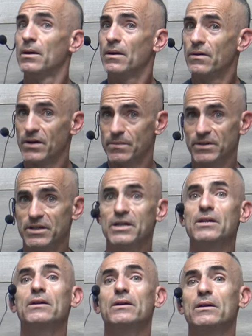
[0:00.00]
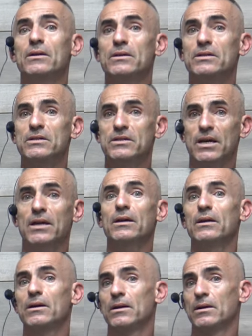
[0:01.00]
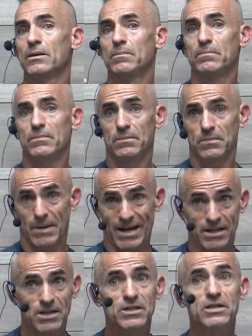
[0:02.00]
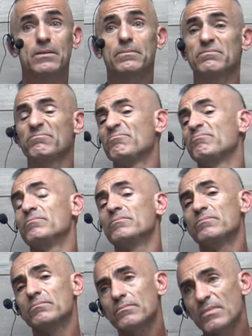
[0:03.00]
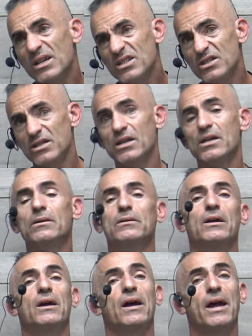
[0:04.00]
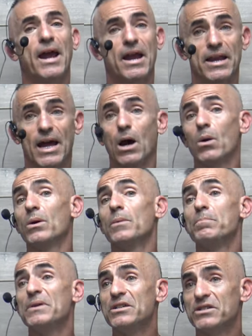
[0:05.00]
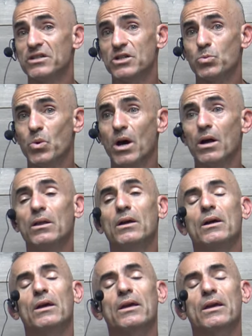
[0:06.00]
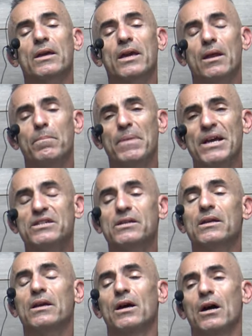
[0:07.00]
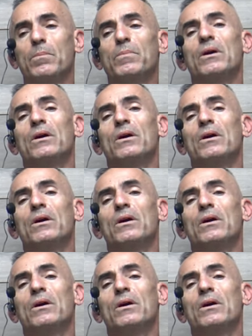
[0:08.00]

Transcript: Vitamin D, zinc, magnesium, C, and now B6 as well, can basically help